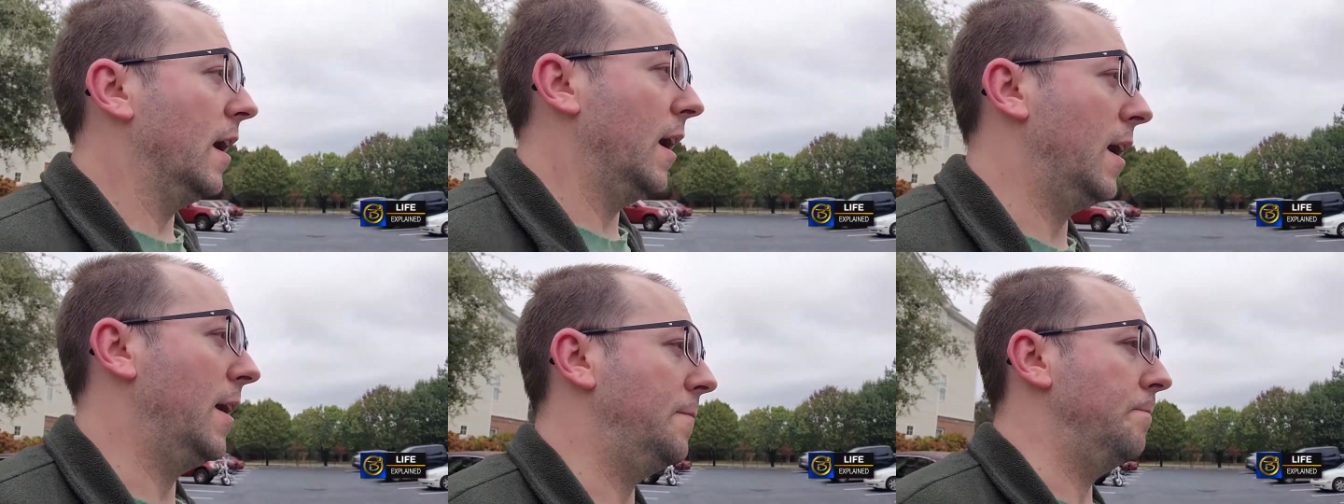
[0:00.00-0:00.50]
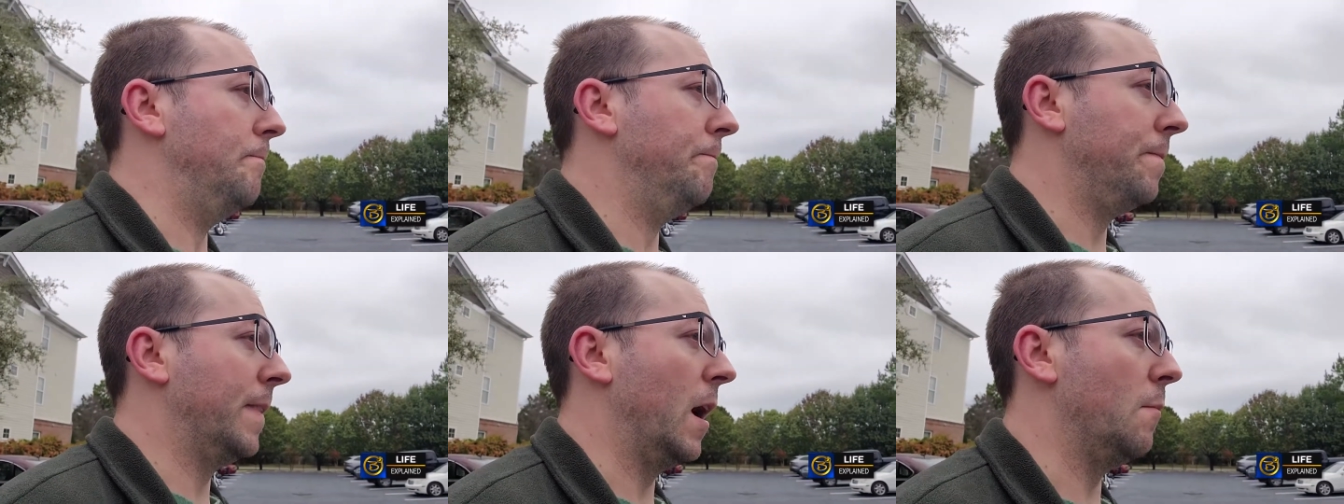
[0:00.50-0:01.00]
Um,
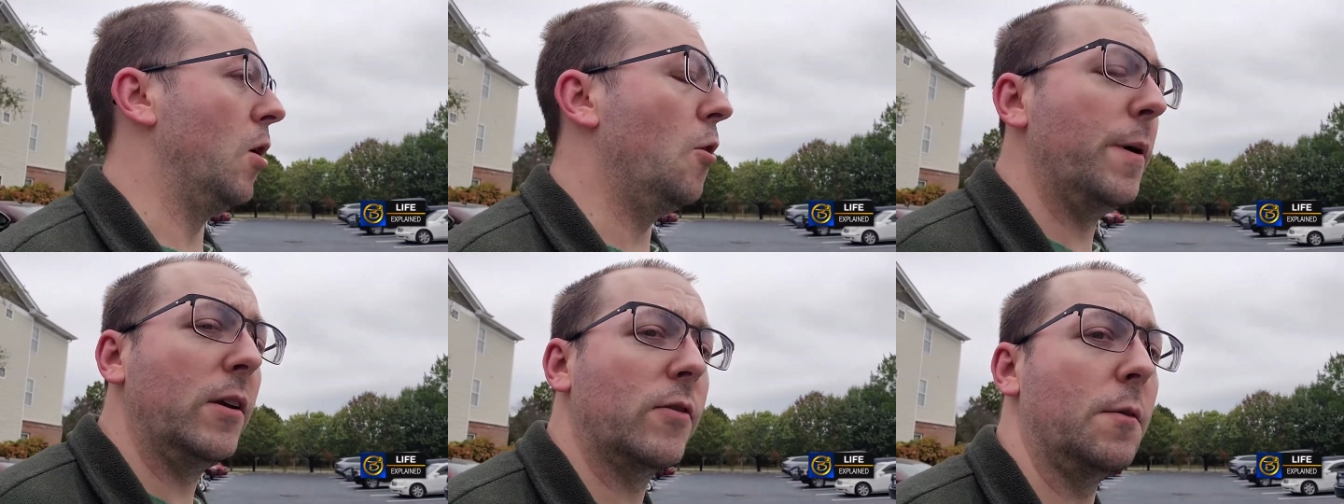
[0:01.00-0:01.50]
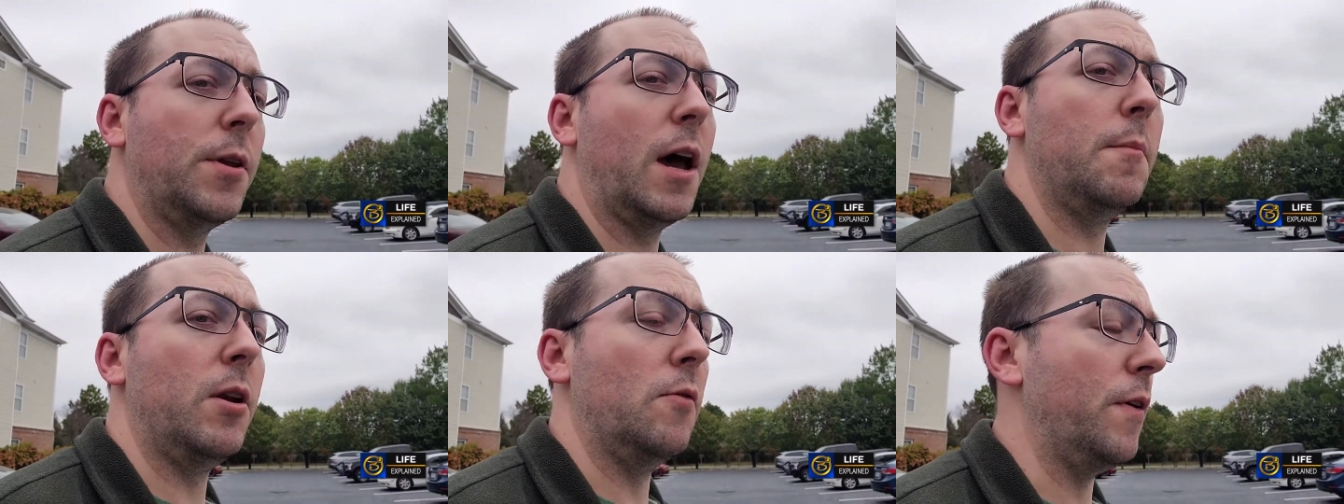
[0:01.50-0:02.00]
I'm hoping
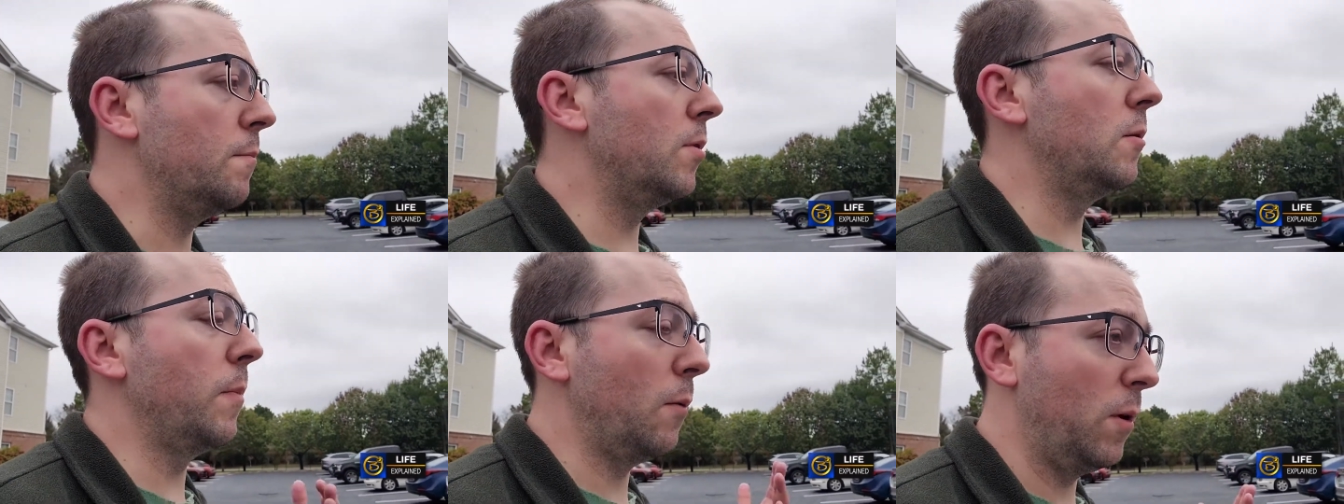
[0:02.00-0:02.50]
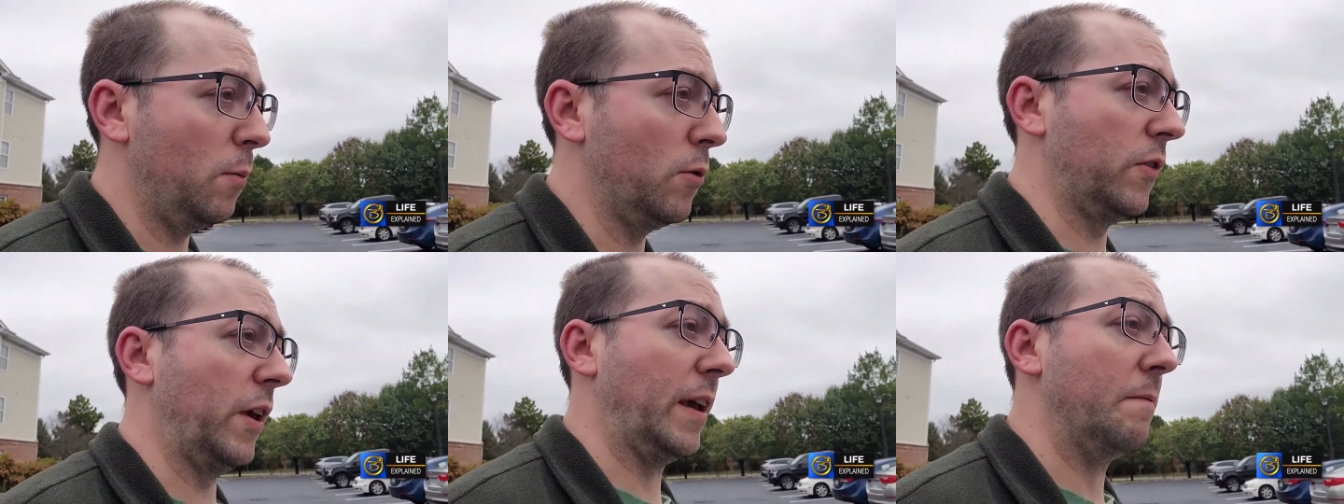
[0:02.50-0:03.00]
sometime in November, but we will
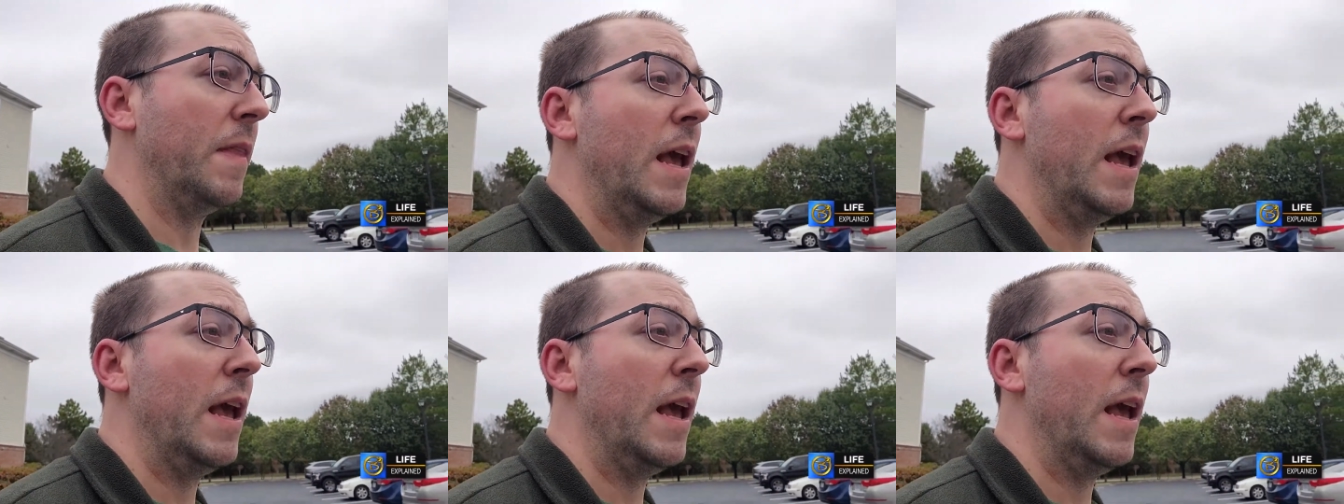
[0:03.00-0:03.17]
see.